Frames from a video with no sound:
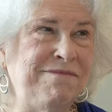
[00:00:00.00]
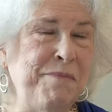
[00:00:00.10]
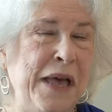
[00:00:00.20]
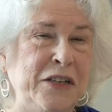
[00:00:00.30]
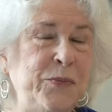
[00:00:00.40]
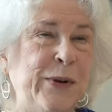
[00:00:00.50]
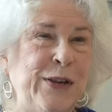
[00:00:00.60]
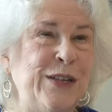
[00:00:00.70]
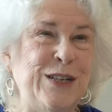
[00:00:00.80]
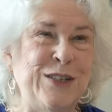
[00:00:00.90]
My
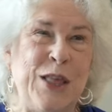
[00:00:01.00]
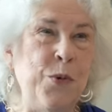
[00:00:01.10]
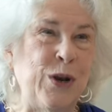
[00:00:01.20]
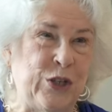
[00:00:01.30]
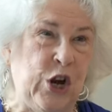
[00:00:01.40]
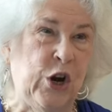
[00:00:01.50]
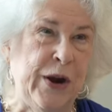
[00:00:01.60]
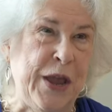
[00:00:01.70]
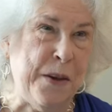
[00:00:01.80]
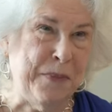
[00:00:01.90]
experience is they want us to
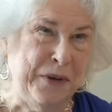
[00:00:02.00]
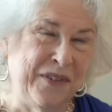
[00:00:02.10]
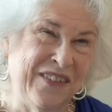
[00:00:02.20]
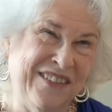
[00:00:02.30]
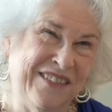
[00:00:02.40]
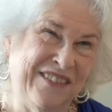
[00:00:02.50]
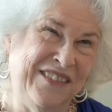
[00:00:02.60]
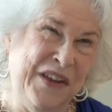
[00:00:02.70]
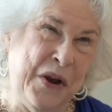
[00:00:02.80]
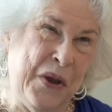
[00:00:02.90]
hurry up. Mm-hmm.
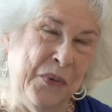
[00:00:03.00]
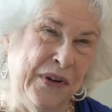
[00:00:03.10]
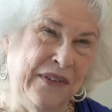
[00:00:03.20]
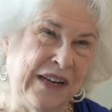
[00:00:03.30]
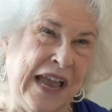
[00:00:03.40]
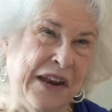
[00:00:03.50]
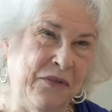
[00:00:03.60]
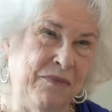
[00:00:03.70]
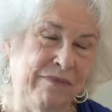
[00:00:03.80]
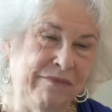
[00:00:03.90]
You know, and yeah.
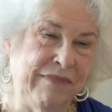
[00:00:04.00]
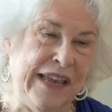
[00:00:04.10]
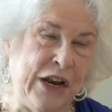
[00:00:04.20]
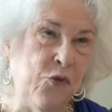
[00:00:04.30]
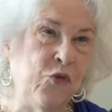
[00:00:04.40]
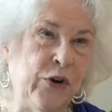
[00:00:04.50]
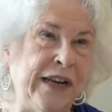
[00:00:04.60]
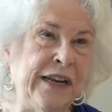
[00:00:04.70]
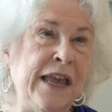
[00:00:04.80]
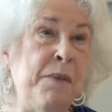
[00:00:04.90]
kind of get over
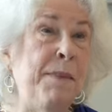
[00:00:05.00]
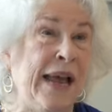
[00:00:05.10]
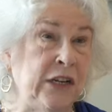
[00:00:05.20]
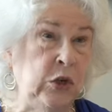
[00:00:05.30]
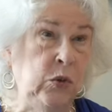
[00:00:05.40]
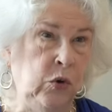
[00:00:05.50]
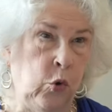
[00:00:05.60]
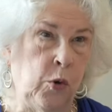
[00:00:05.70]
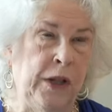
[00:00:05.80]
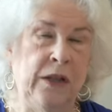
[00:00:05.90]
it and get back to
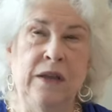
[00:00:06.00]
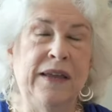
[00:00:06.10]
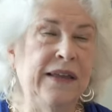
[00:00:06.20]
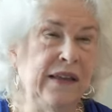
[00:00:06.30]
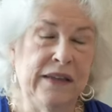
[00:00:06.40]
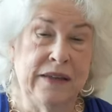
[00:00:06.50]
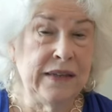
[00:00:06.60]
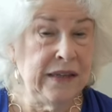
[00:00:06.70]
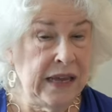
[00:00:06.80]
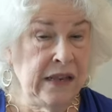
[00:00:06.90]
normal.
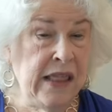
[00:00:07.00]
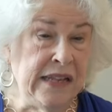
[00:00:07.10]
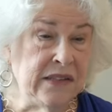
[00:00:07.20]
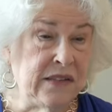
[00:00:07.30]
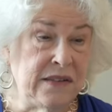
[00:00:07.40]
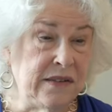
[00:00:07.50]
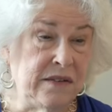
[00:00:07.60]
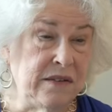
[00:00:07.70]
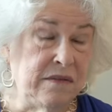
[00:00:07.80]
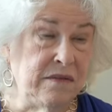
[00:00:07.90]
Mm-hmm. And
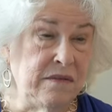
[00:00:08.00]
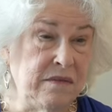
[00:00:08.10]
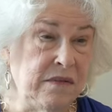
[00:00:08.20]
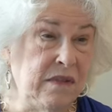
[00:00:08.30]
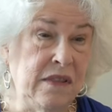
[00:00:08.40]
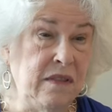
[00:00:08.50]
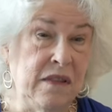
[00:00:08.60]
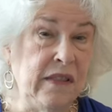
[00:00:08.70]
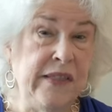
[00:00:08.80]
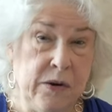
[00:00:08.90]
that's
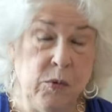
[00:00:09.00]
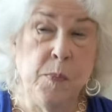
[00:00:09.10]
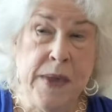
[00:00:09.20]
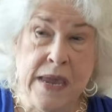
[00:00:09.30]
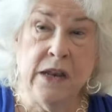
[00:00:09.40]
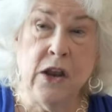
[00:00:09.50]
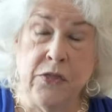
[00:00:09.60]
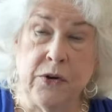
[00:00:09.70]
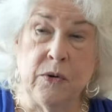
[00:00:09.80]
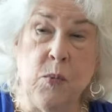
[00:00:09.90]
there will be
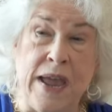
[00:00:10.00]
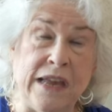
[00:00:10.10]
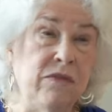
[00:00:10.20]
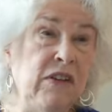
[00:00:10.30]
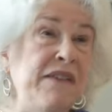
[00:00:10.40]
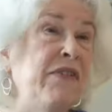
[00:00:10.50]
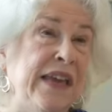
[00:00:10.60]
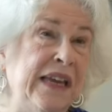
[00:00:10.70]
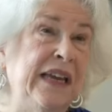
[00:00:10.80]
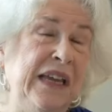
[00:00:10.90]
another way of
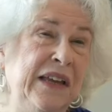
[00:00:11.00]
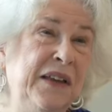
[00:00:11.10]
living,